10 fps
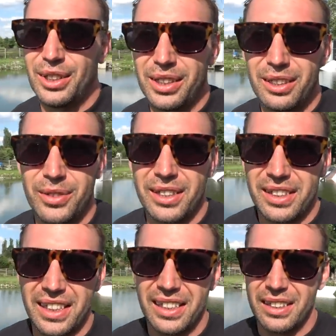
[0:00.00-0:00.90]
Oh, I'd love that,
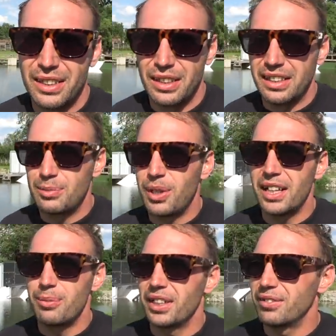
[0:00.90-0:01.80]
yeah.
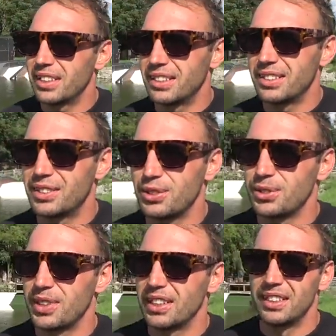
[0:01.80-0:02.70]
Inspired by Valdosta
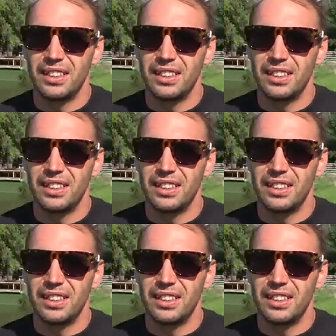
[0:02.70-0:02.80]
as well.